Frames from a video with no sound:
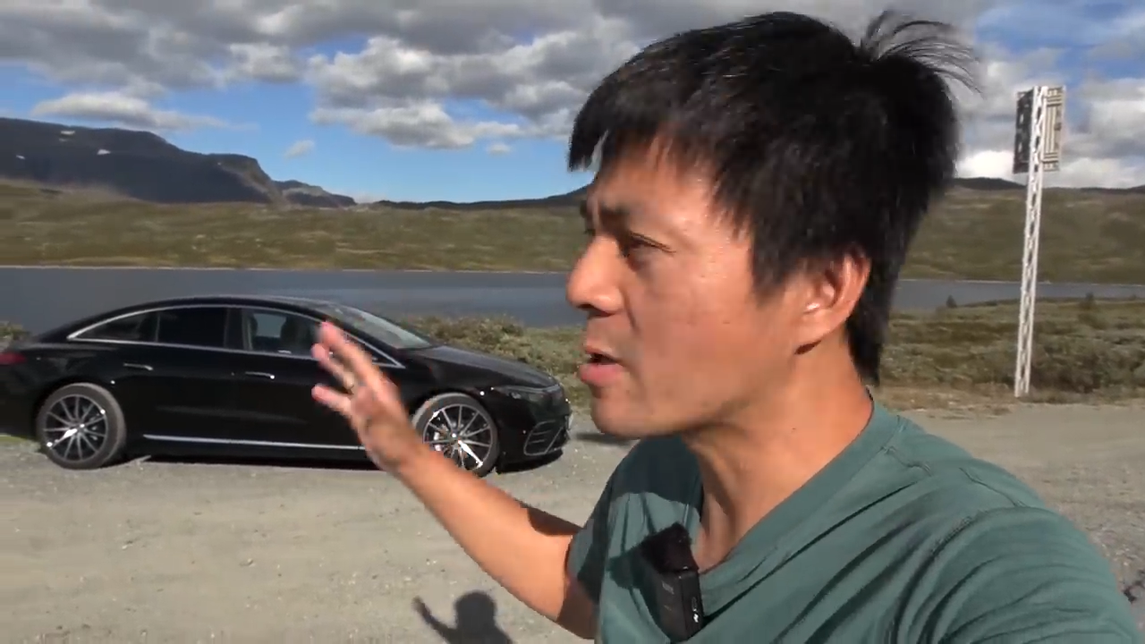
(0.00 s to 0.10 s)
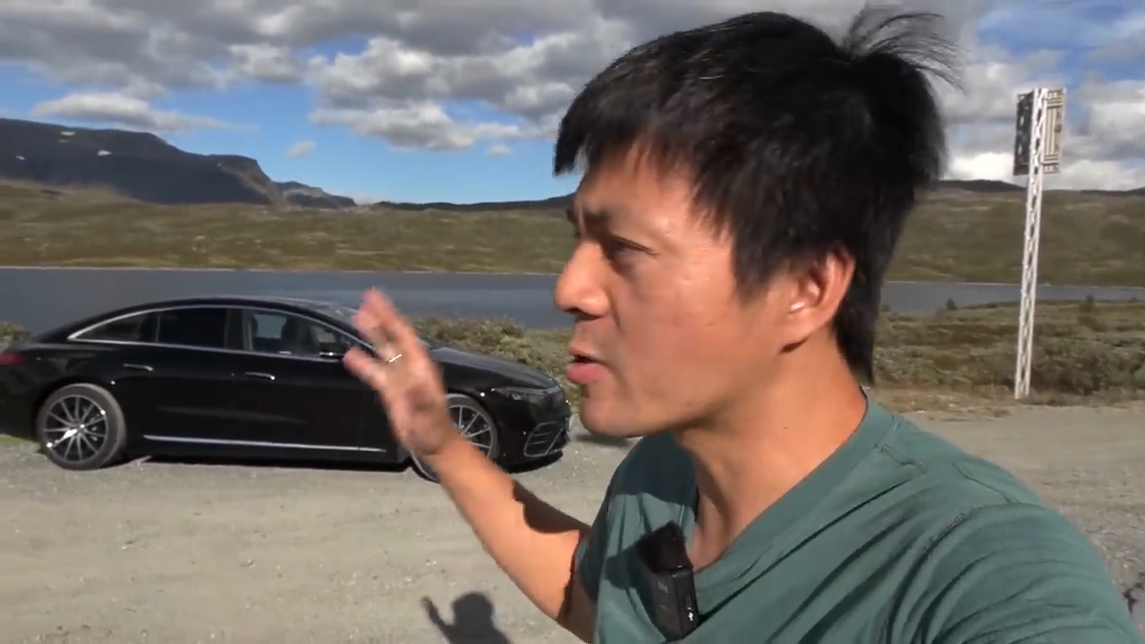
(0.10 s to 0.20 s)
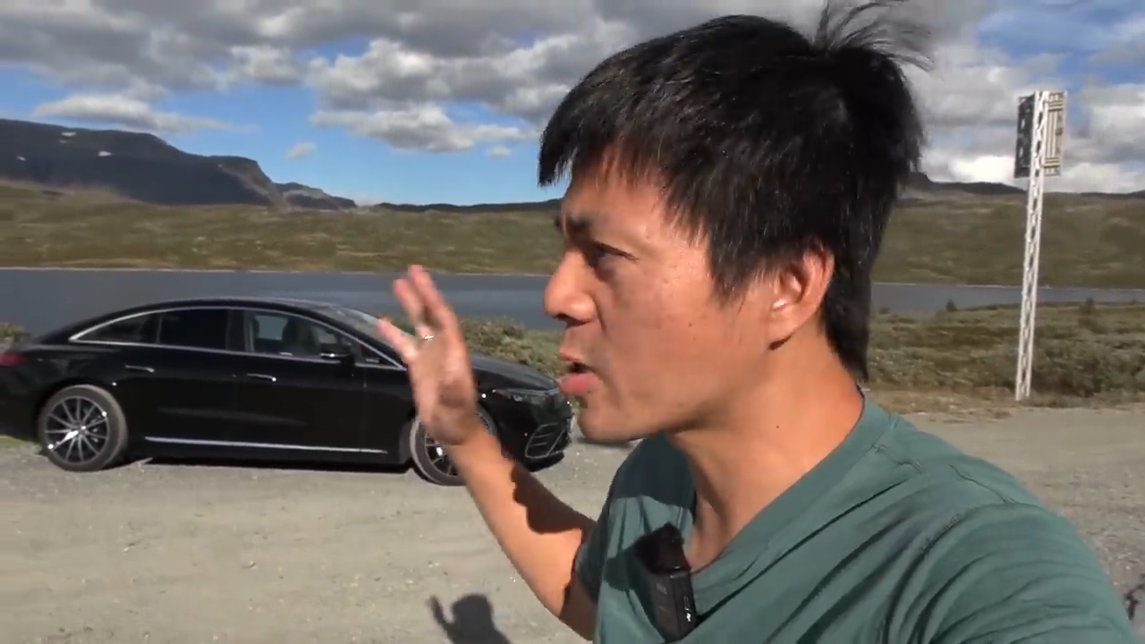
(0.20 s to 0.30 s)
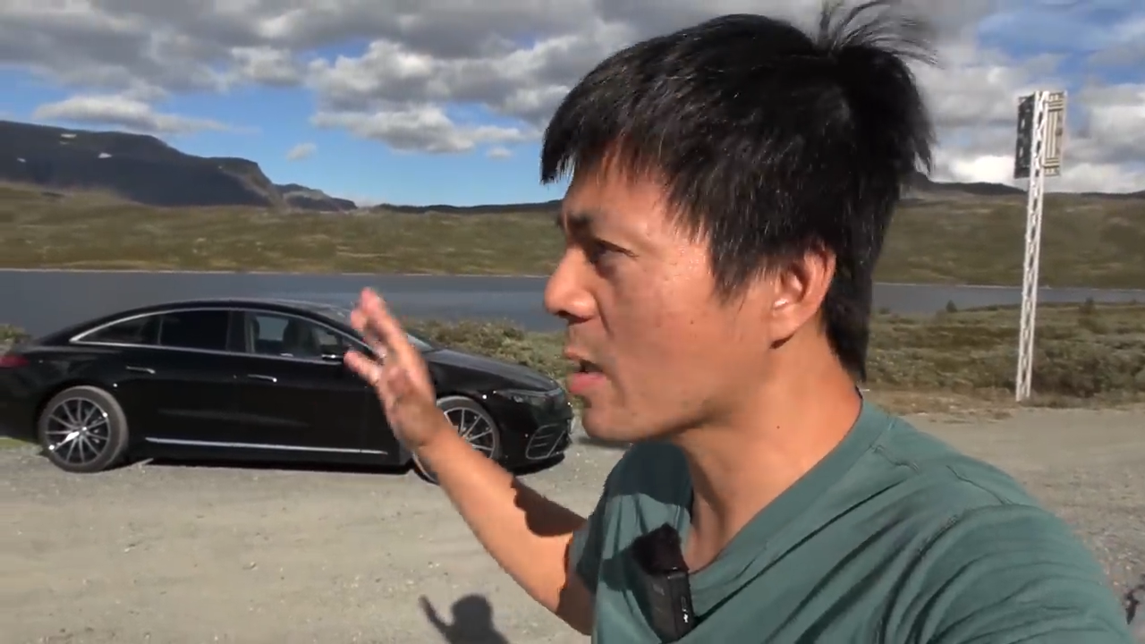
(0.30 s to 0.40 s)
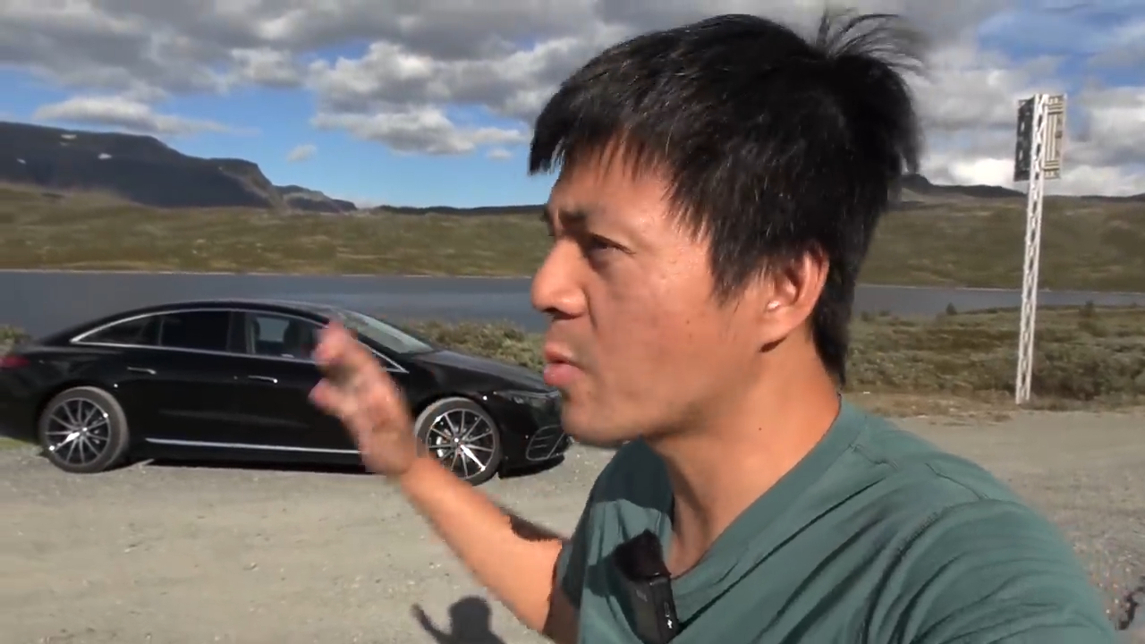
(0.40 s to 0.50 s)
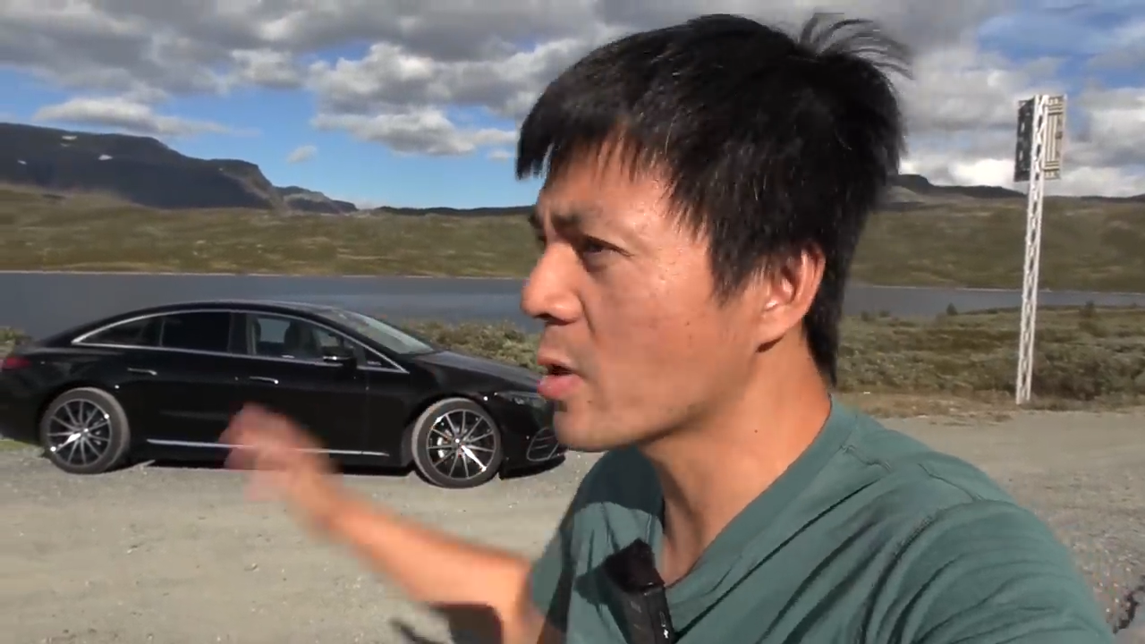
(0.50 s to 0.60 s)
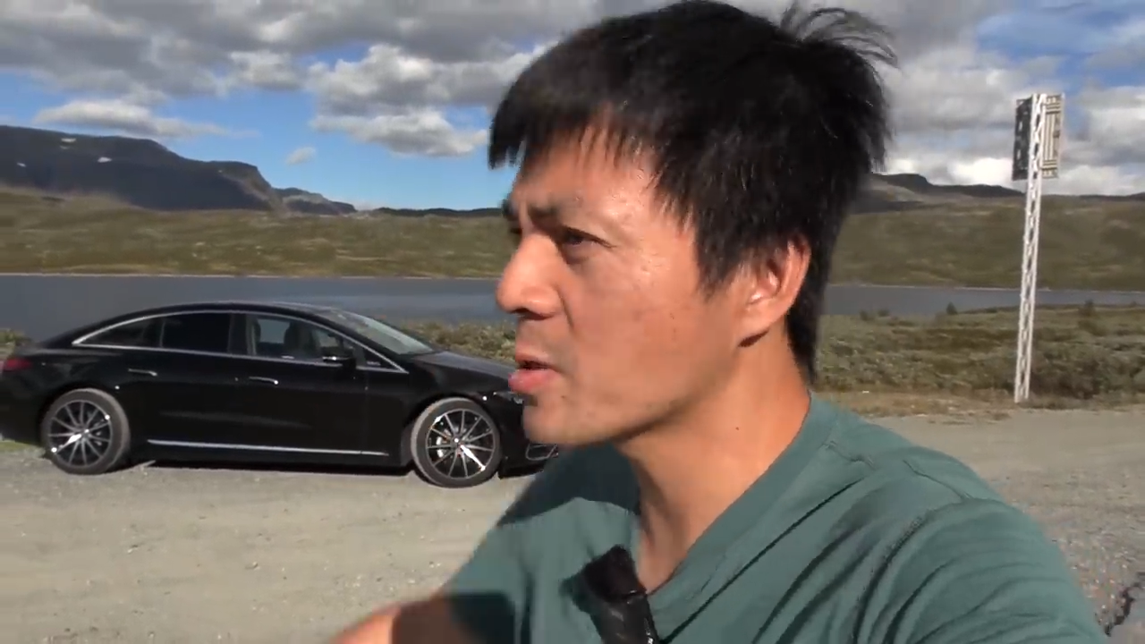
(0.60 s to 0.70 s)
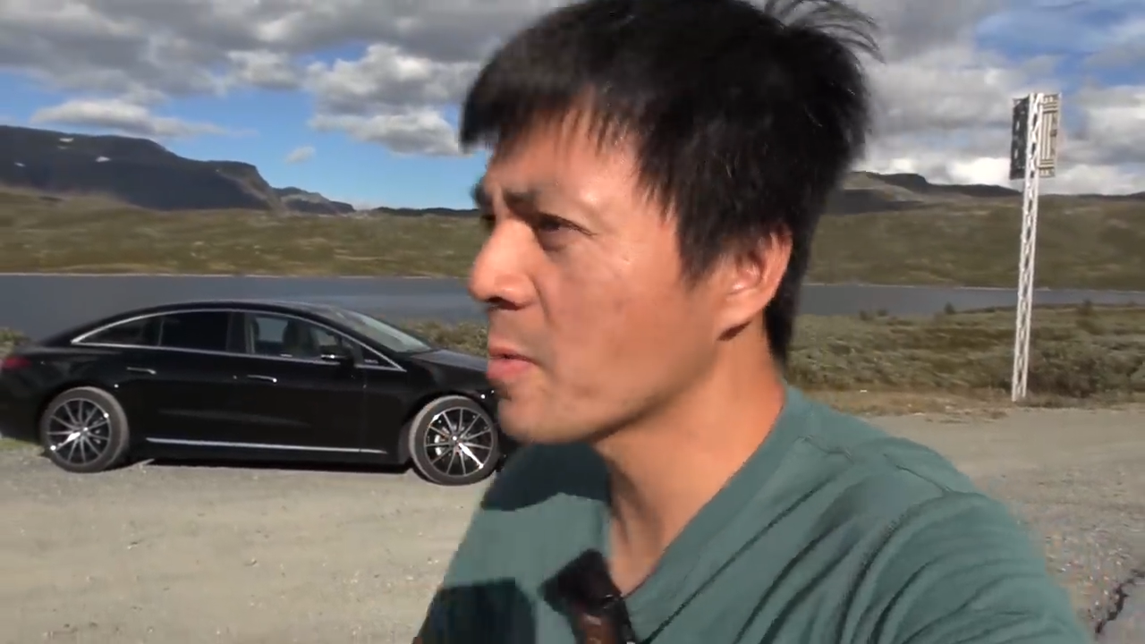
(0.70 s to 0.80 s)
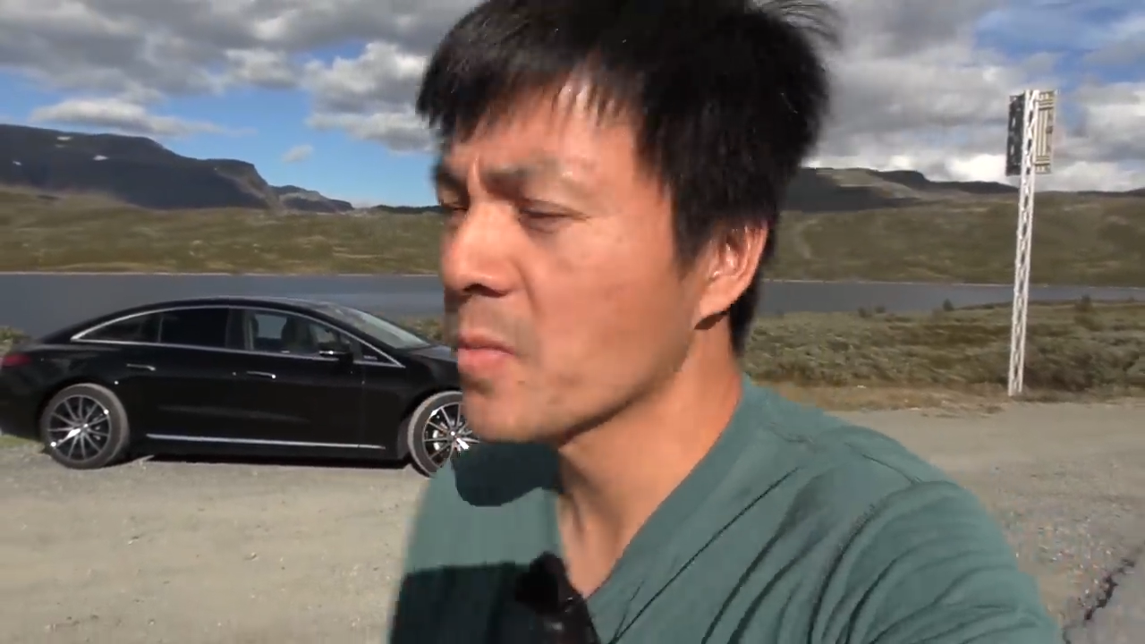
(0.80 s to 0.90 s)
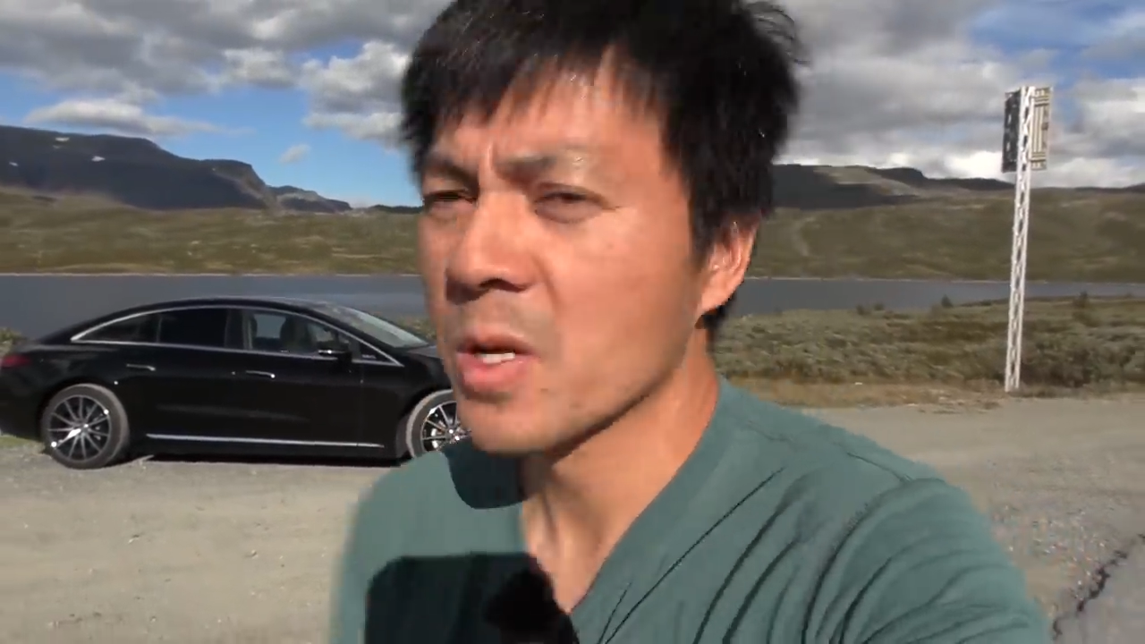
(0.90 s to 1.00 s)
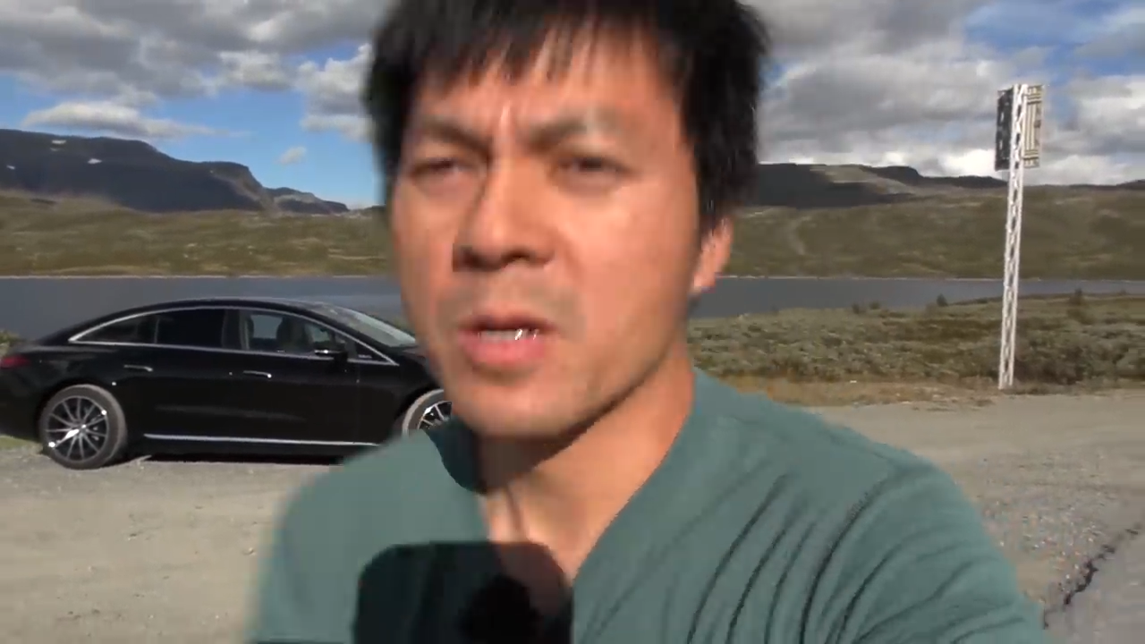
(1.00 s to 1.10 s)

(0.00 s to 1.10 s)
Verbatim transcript: a little checkpoint.